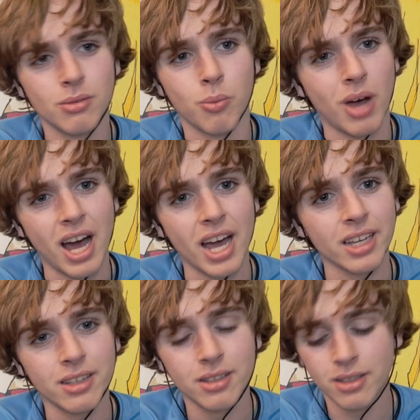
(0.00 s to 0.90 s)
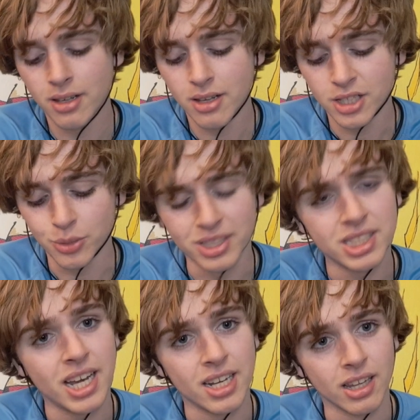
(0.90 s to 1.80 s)
Why? You want us
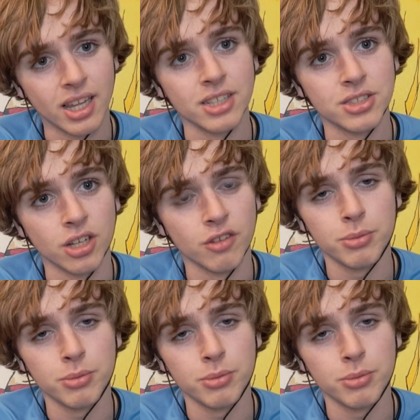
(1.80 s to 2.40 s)
to analyze stuff,